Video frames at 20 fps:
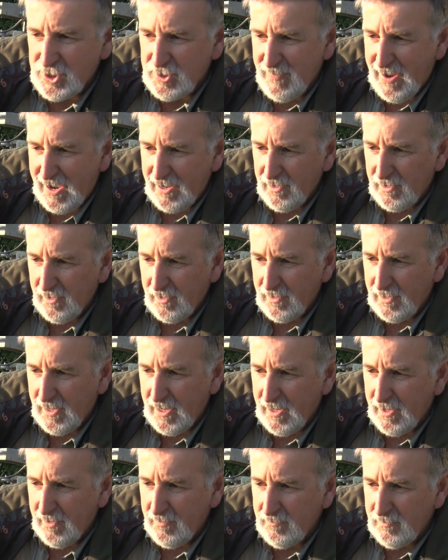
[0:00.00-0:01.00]
smart little
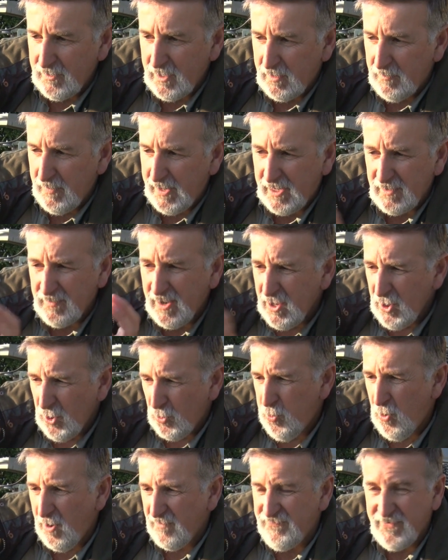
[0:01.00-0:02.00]
uh, little mechanism.
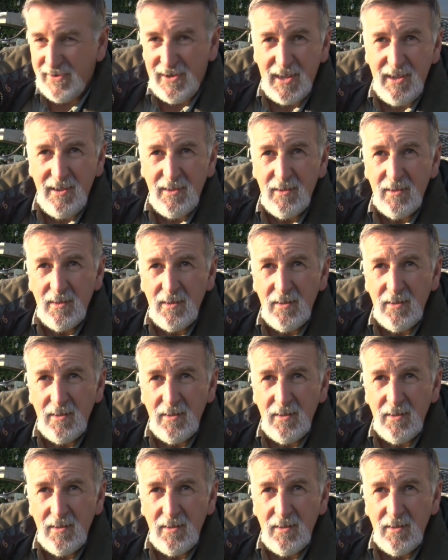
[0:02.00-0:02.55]
Quite fiddly,